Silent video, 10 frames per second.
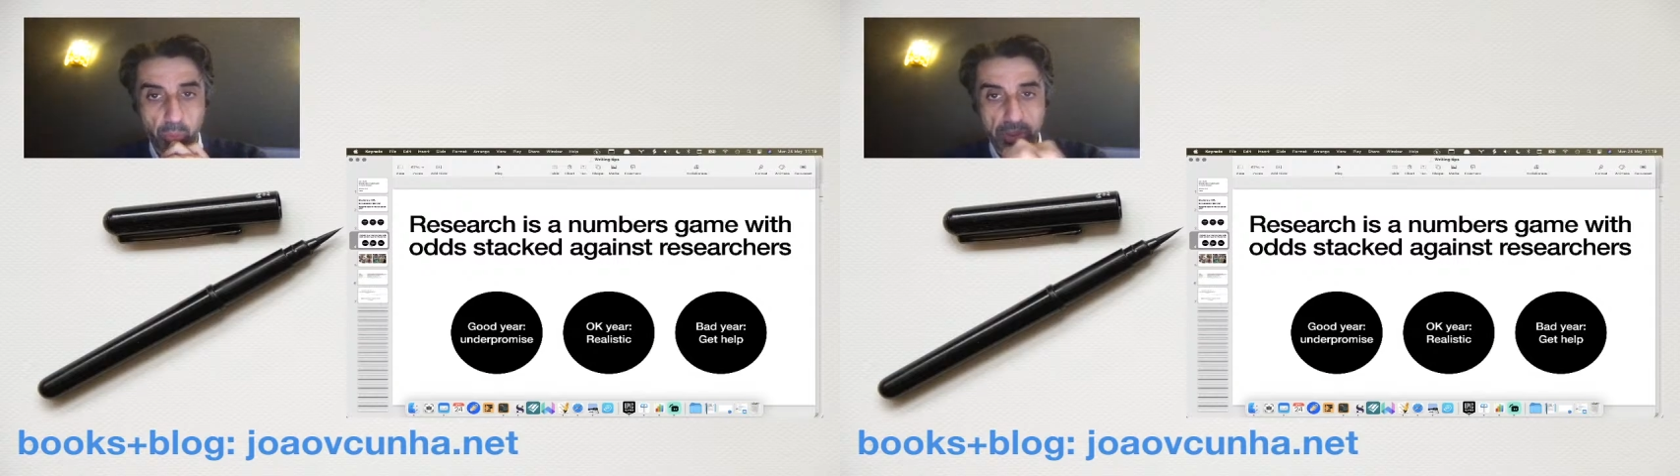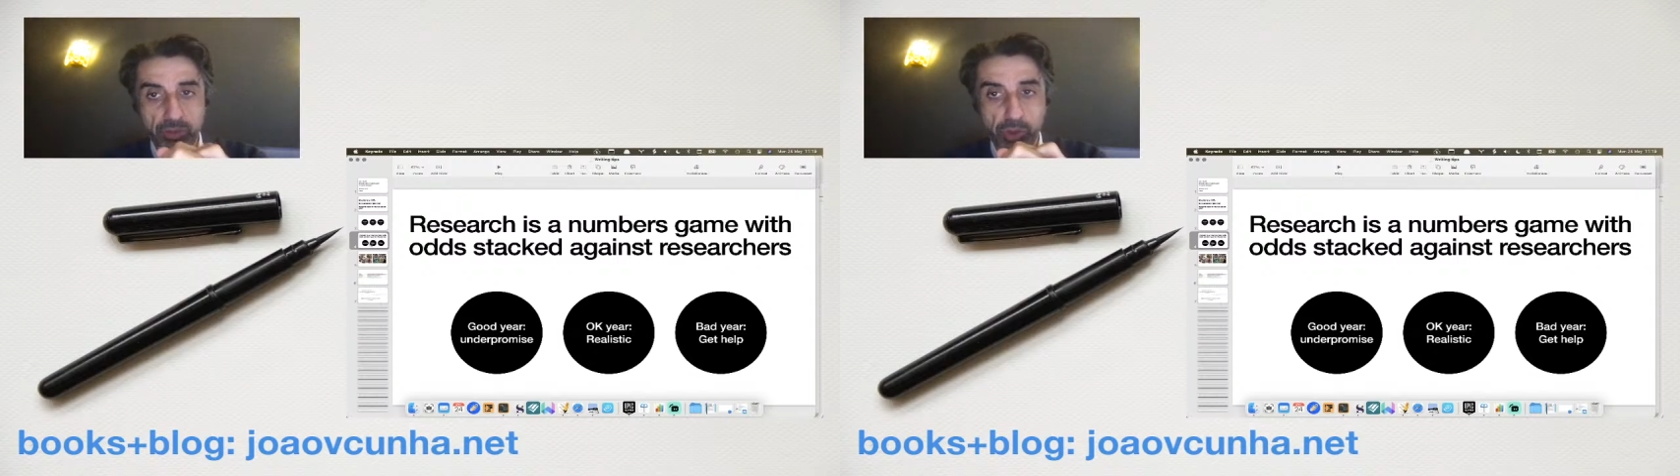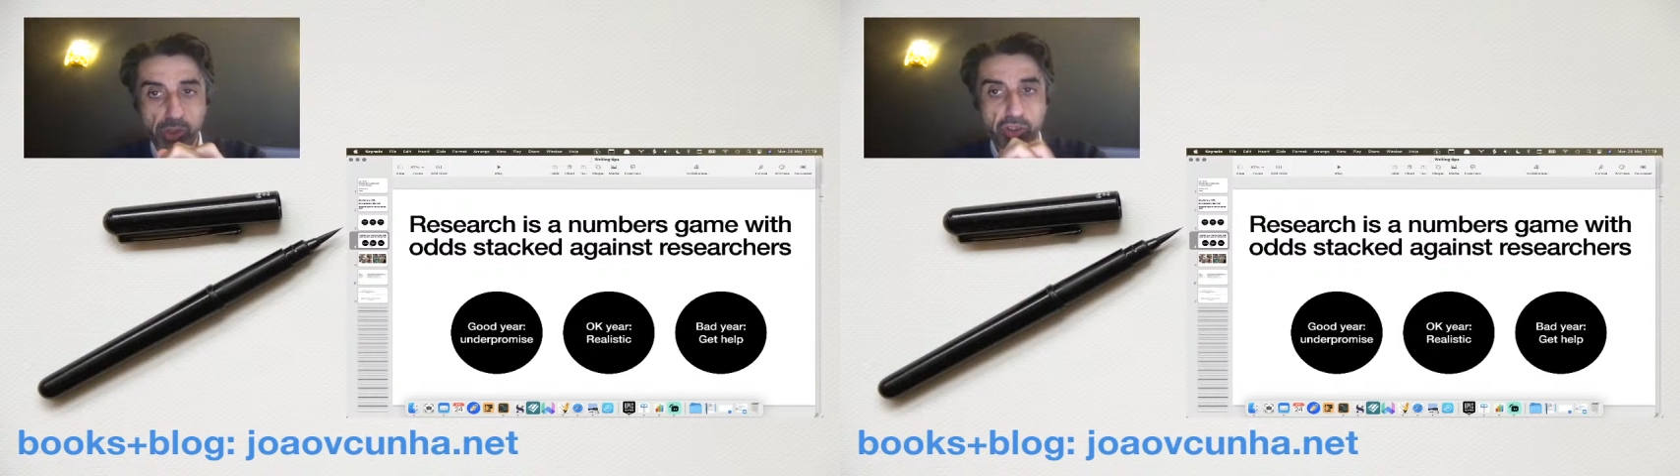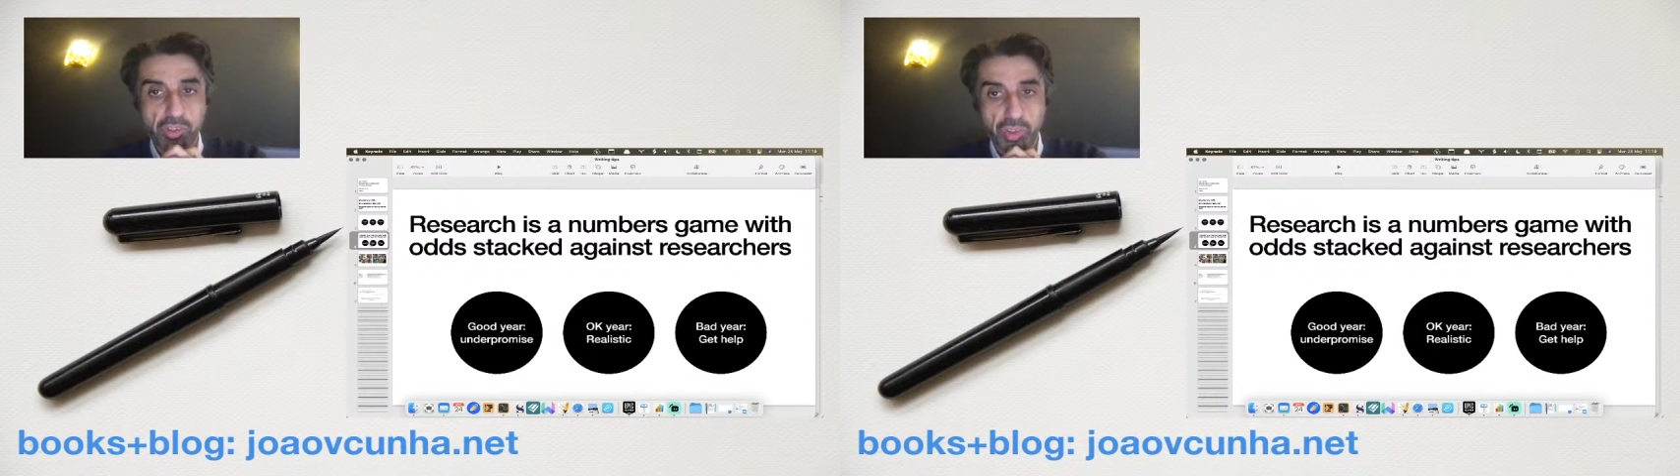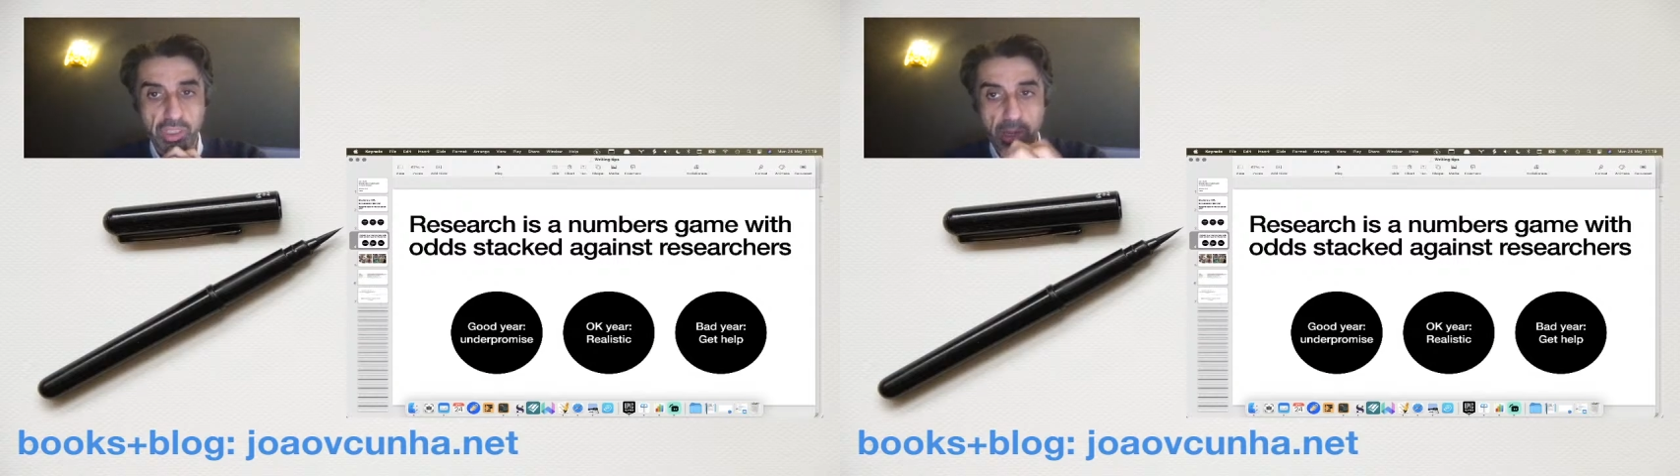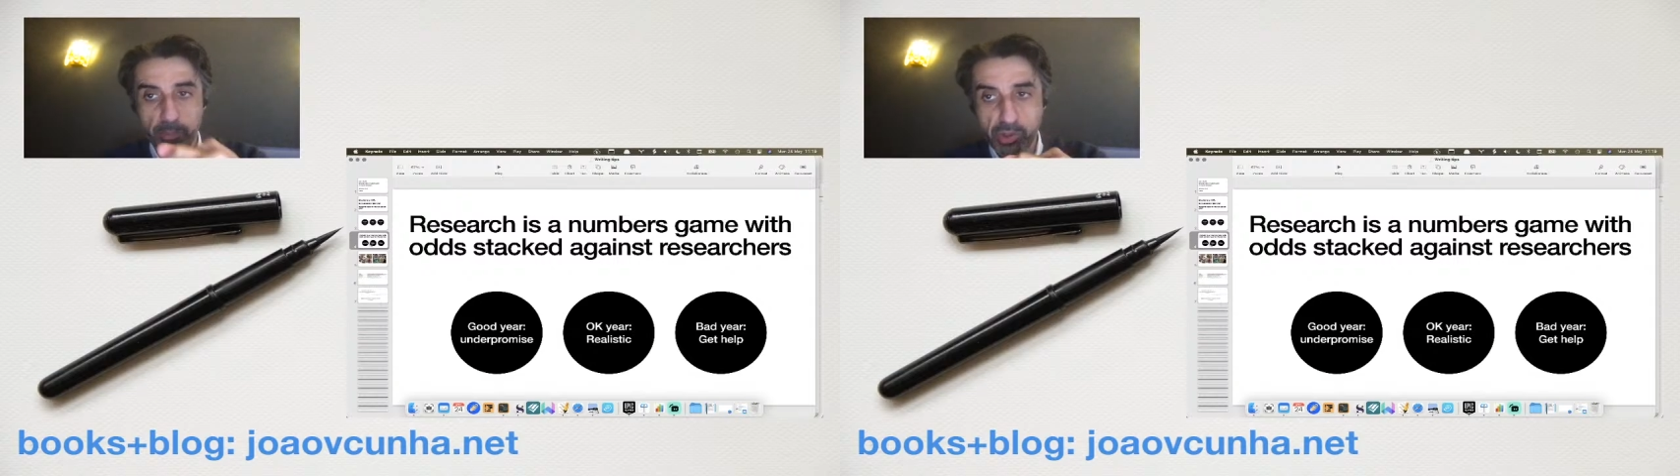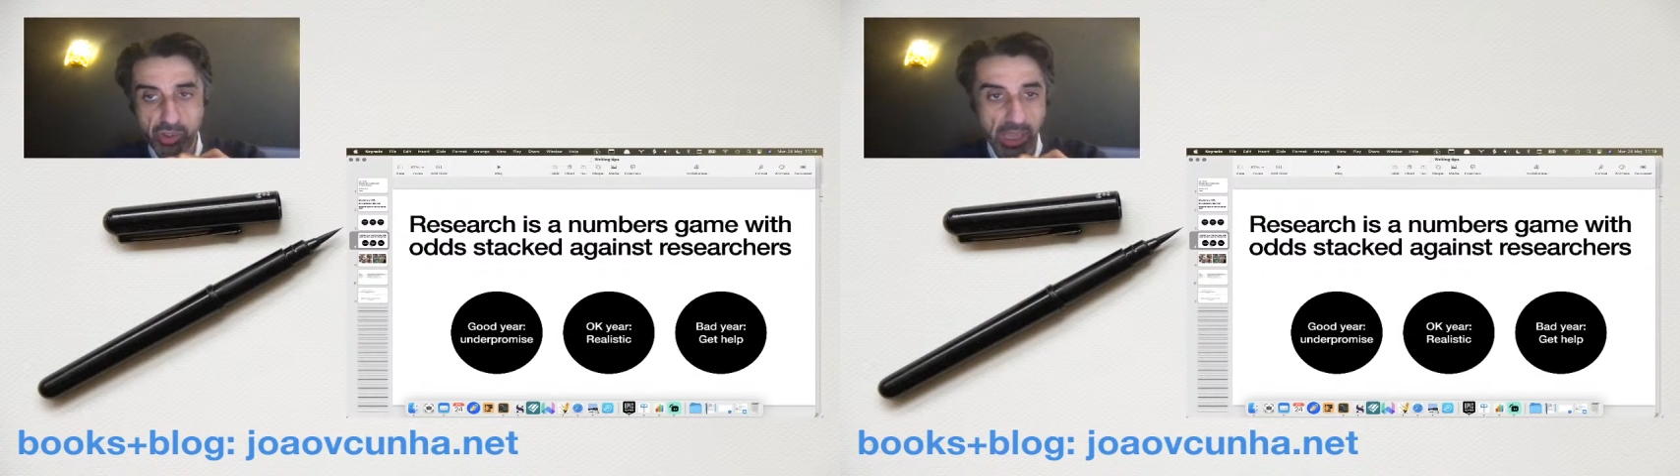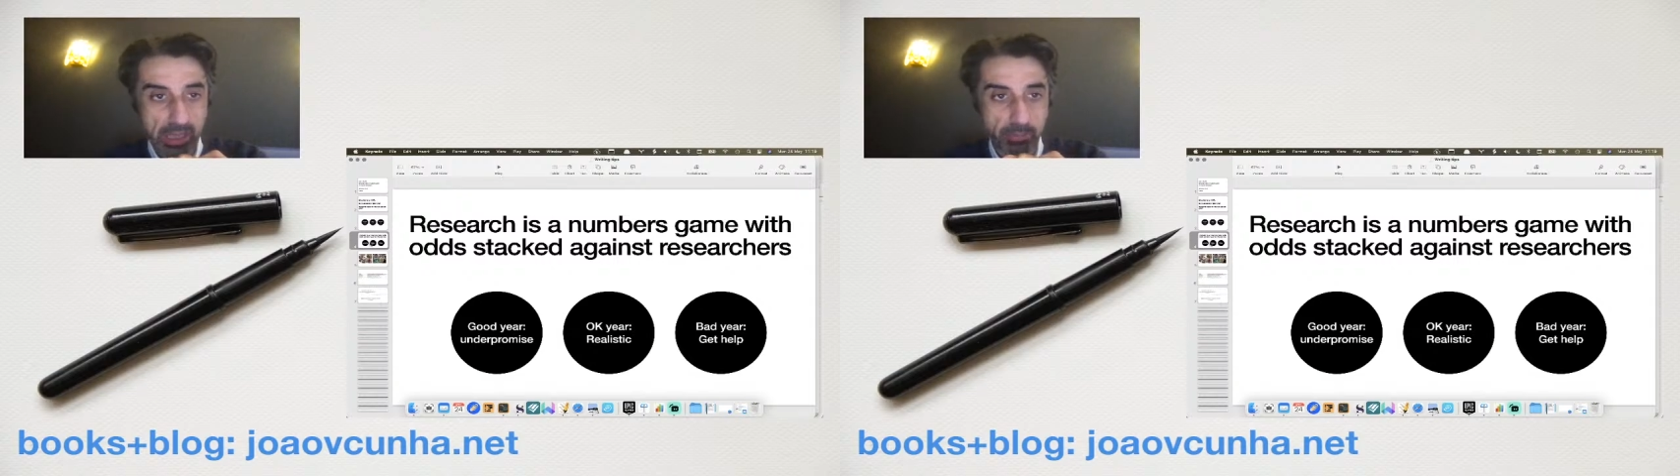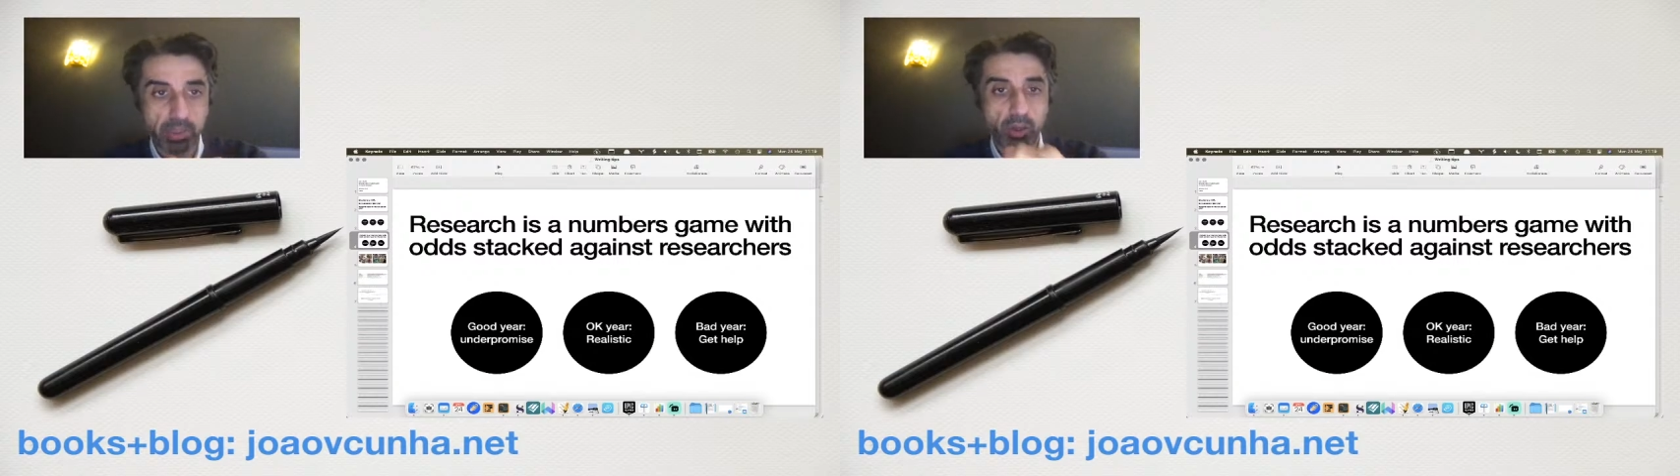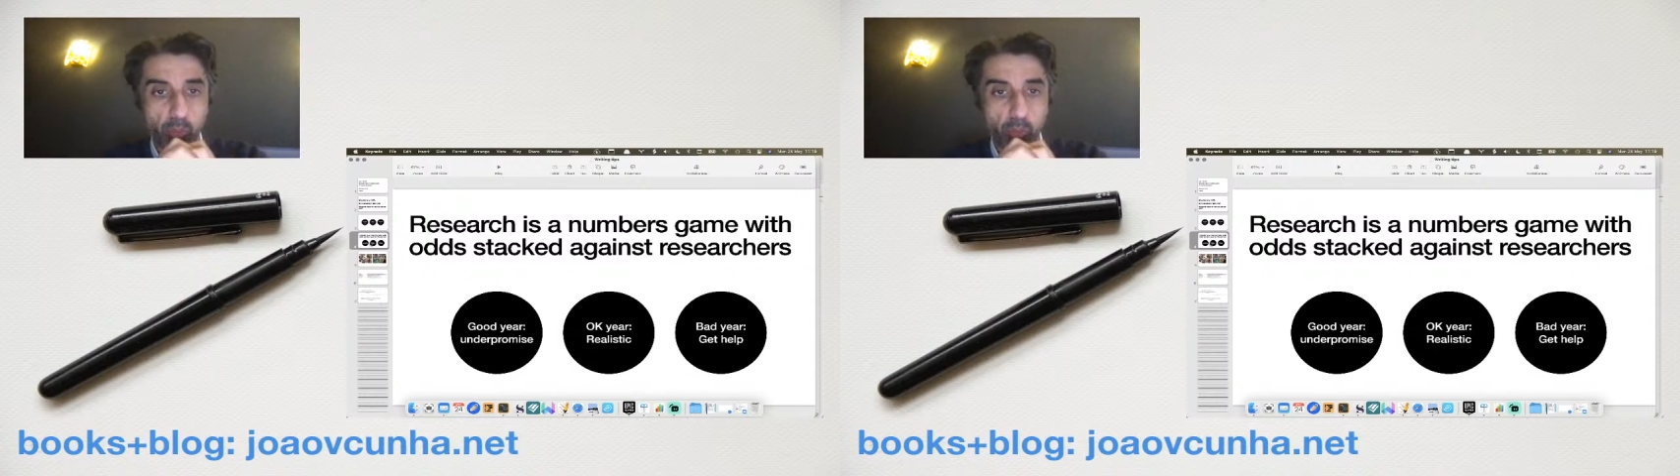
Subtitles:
research is a numbers game